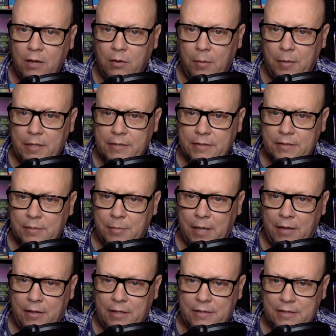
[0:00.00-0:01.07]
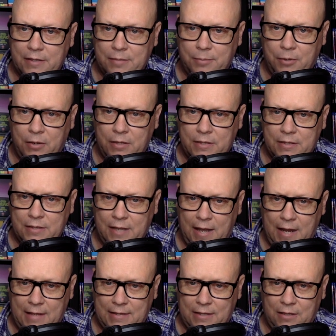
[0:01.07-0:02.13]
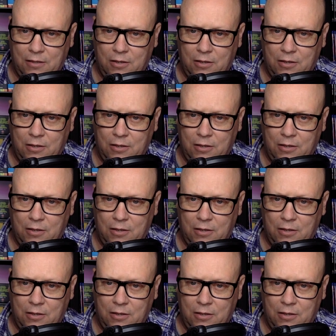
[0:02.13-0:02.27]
reminisces about his experiences acting